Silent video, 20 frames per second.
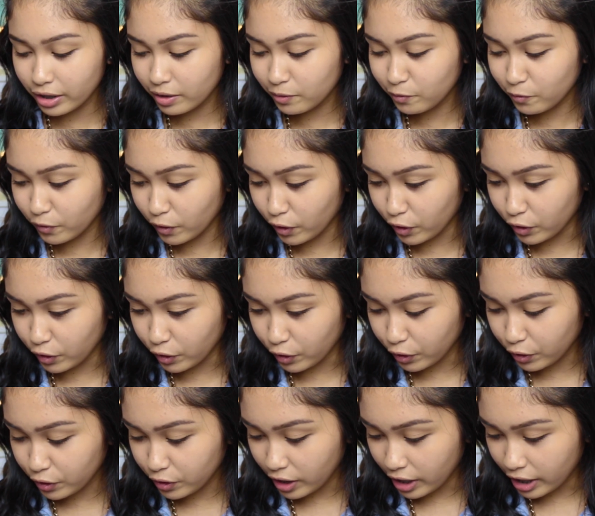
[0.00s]
get a photo,
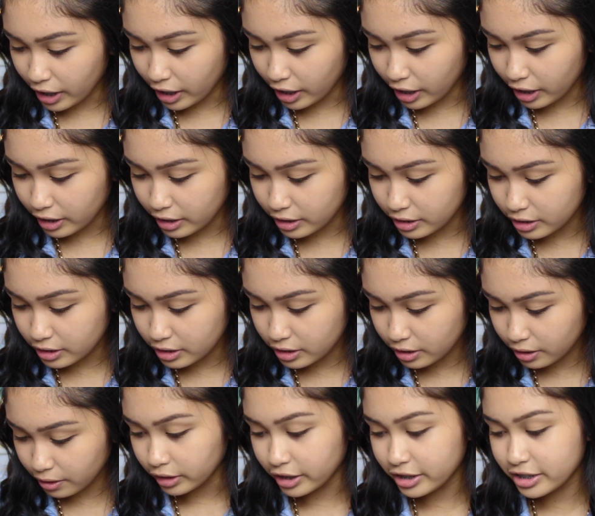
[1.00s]
and
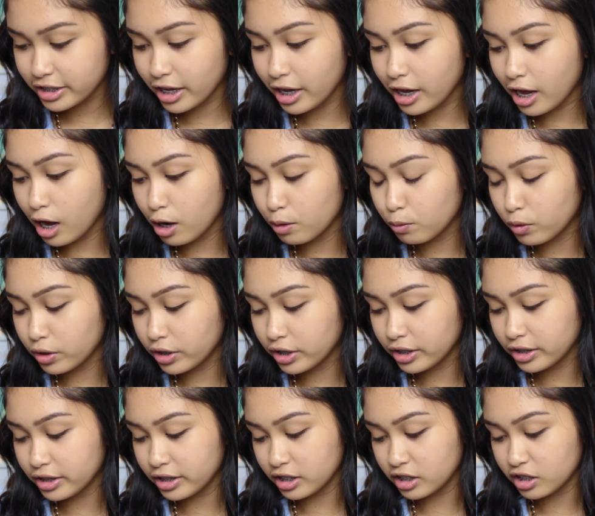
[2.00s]
let's say I
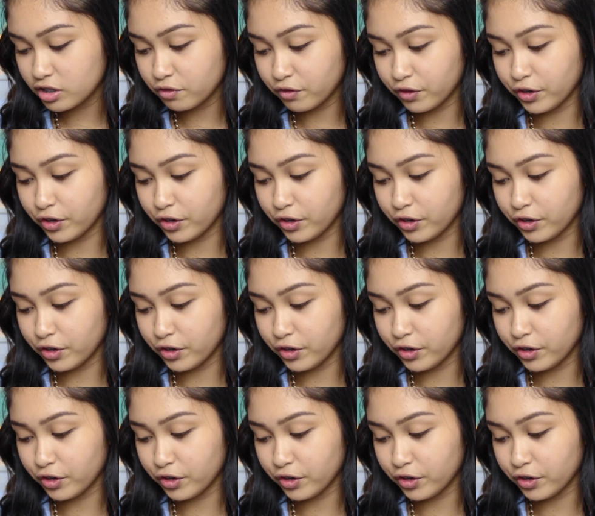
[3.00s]
wanted this